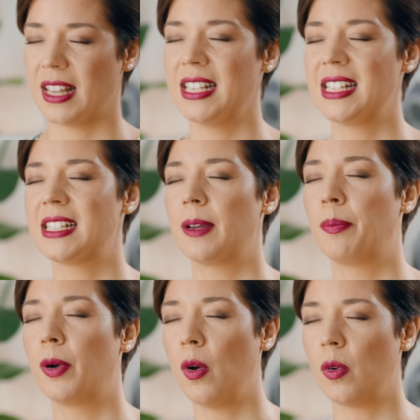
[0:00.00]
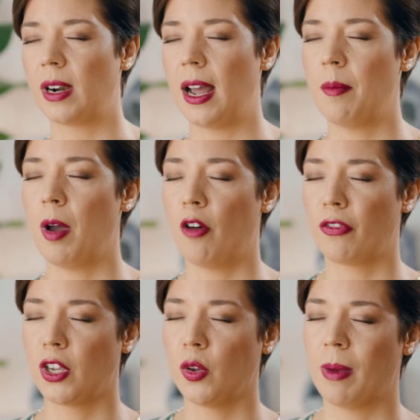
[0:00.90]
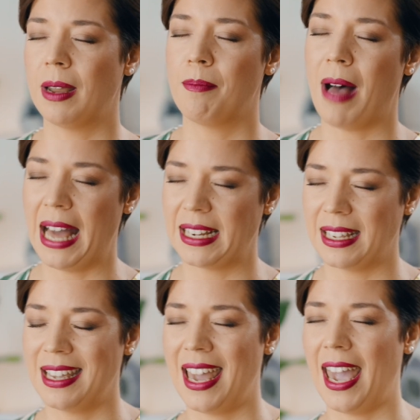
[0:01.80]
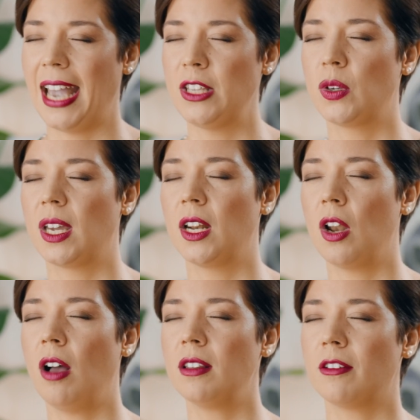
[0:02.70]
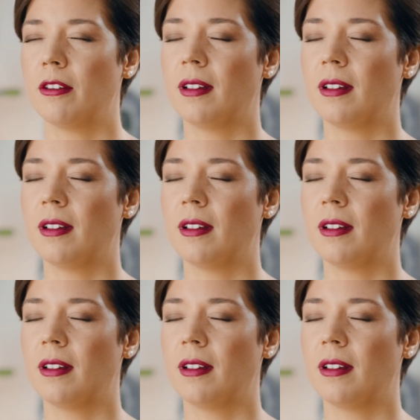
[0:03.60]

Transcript: This is a program of human body, and you cannot